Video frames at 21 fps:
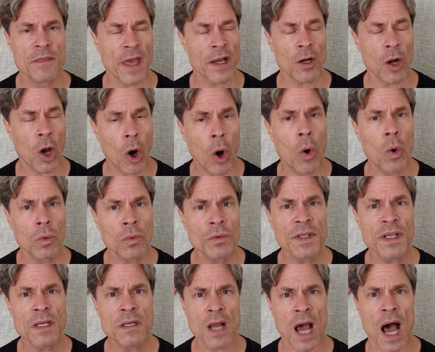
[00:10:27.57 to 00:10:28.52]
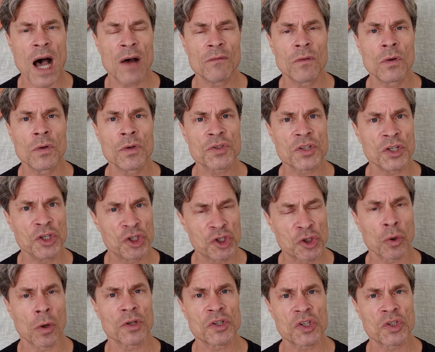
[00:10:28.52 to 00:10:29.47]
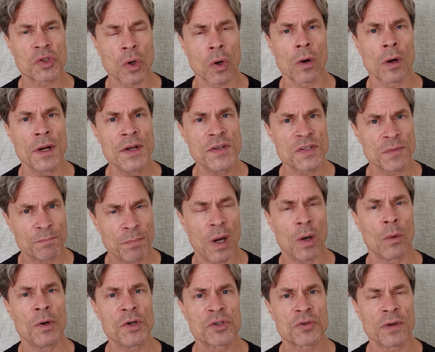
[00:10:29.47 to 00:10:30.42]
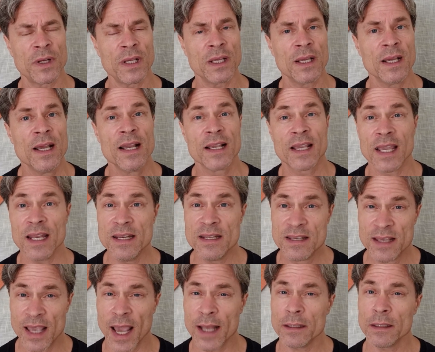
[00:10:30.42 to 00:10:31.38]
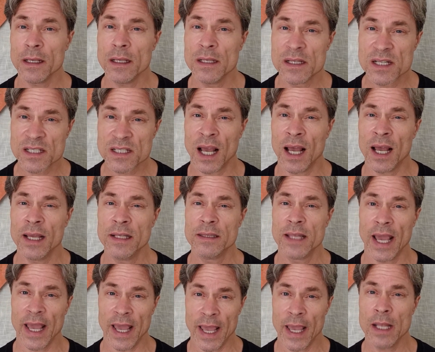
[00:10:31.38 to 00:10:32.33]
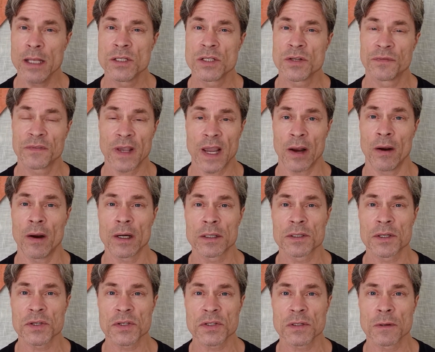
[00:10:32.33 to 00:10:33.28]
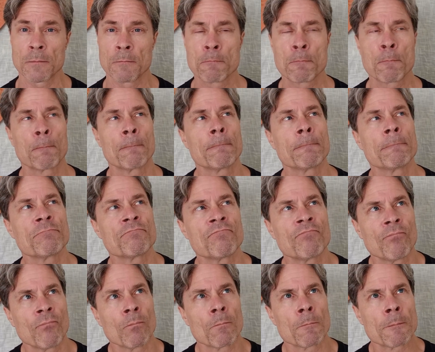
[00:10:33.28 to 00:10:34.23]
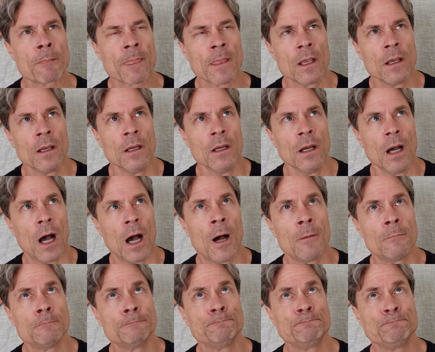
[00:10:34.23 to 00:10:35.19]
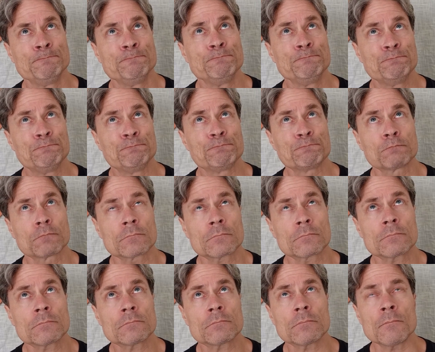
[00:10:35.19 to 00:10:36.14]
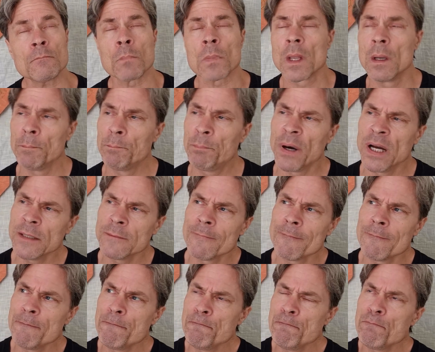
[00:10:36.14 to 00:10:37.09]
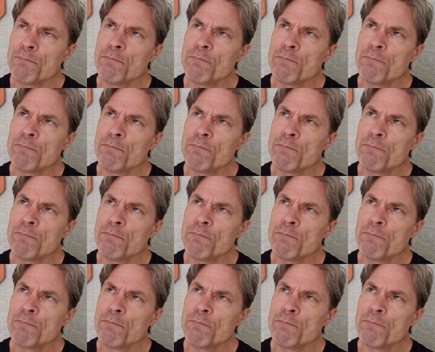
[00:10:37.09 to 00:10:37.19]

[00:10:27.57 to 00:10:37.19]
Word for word: that only novels and short stories and poetry can get inside the heads of characters. Um, but